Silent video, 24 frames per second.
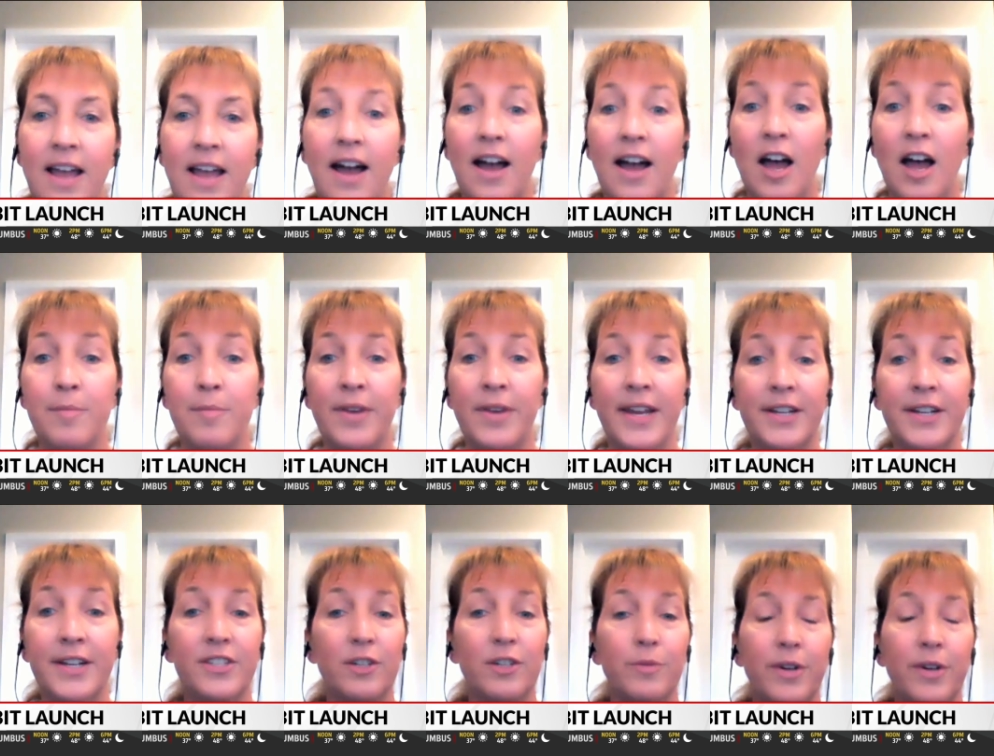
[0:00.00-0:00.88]
Um,
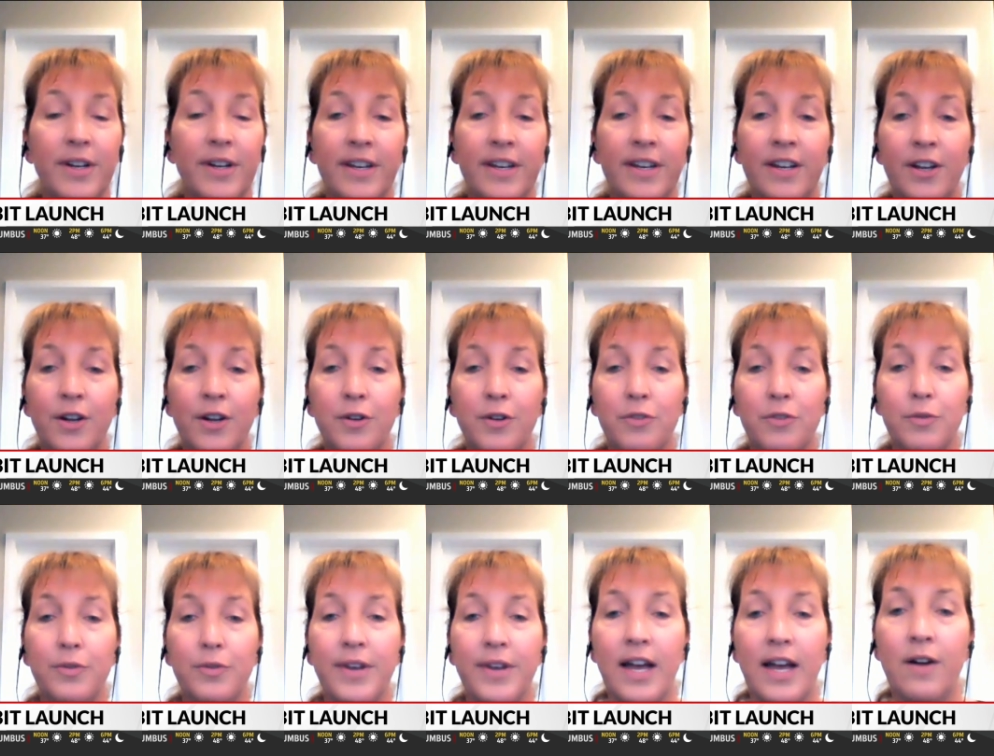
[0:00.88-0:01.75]
next, so we're going to go
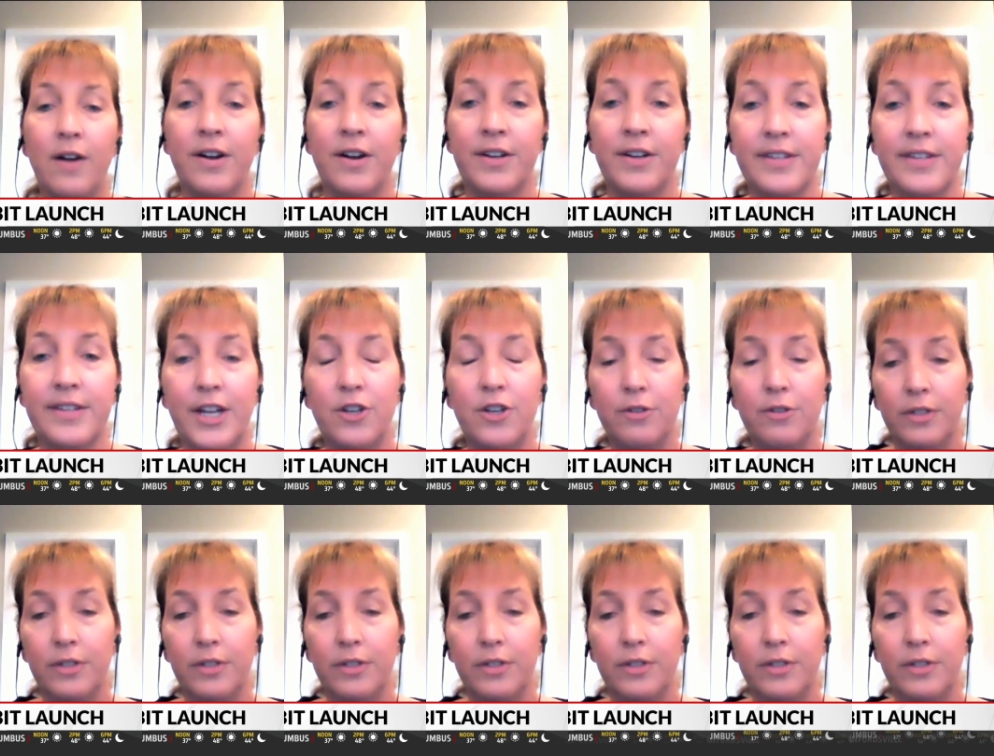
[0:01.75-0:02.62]
through now our schedule
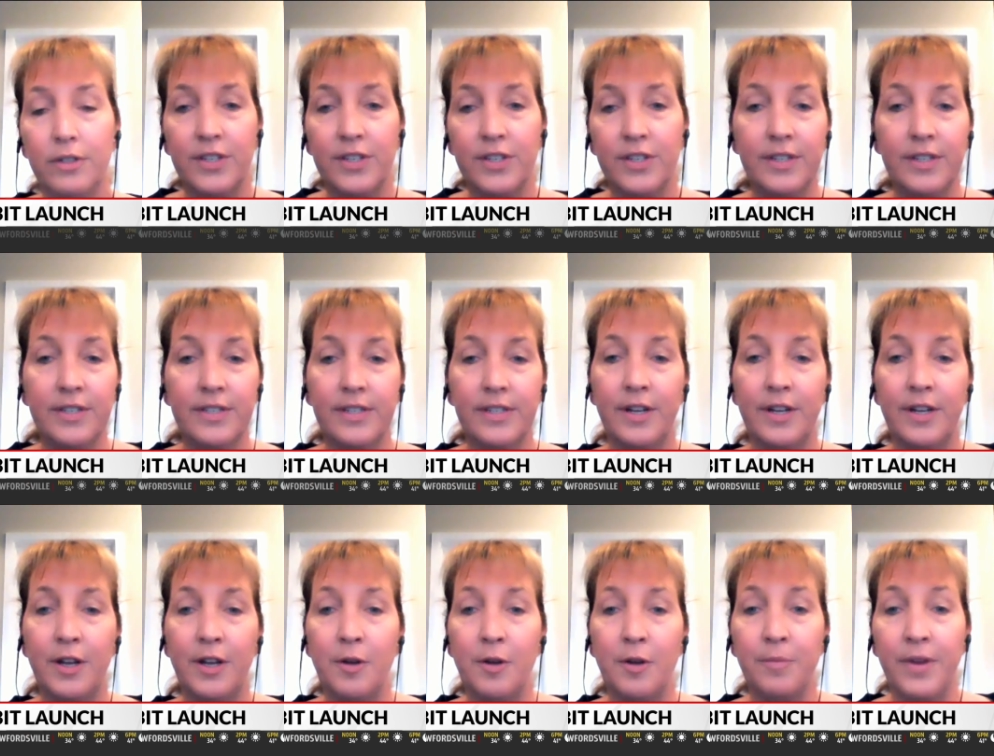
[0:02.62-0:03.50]
of launches
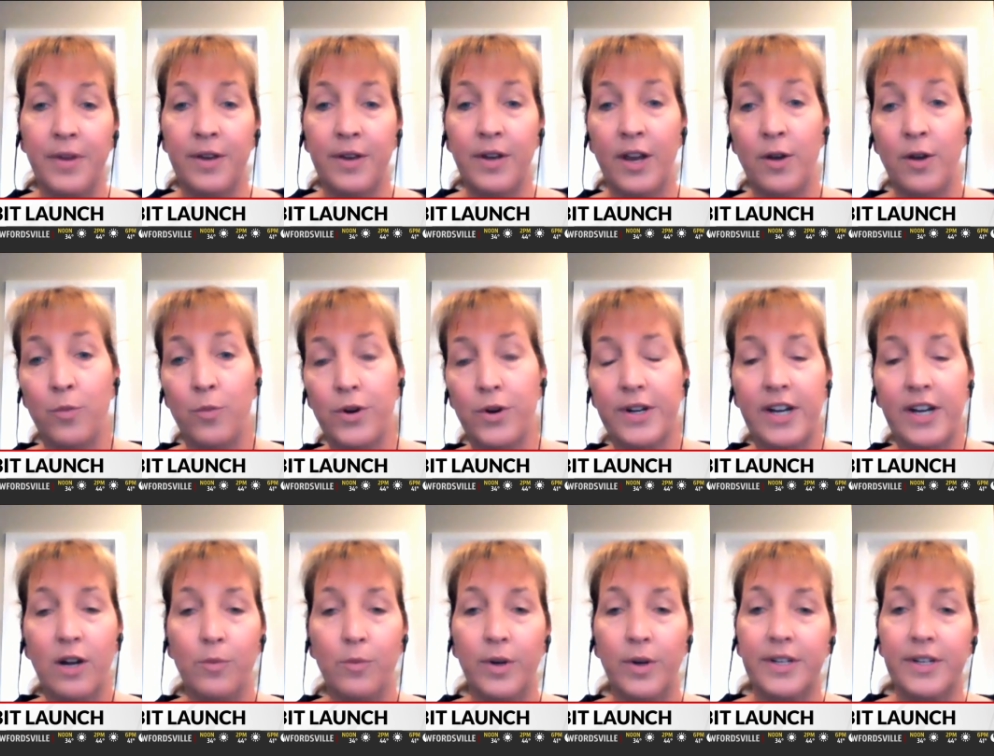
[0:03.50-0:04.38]
um, and, and, work
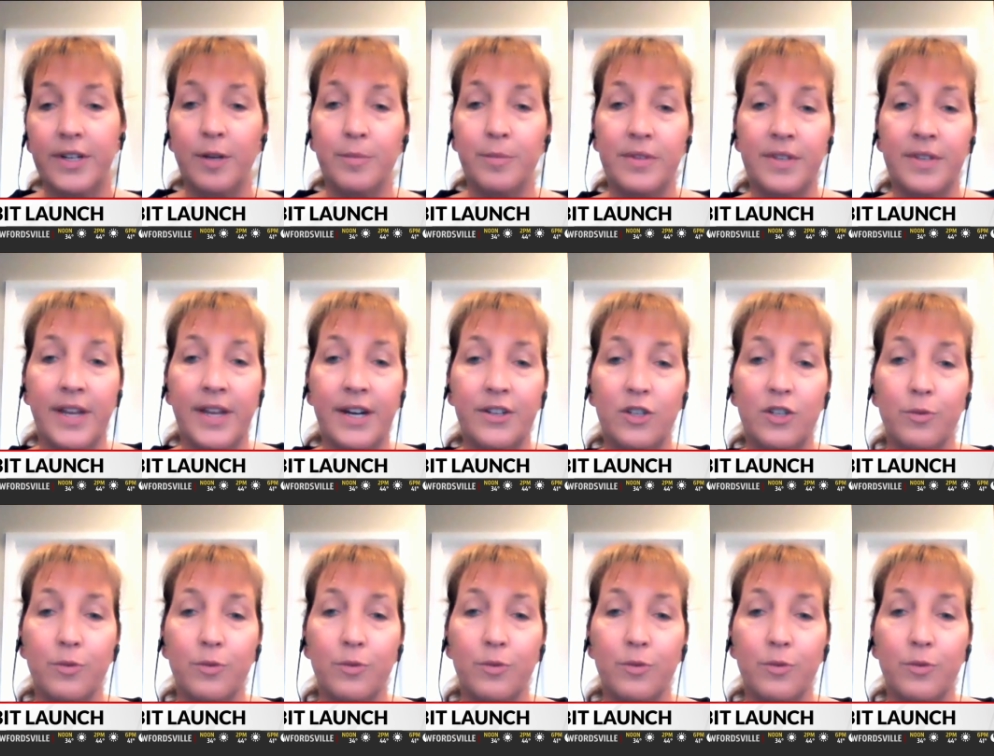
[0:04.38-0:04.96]
out what comes next.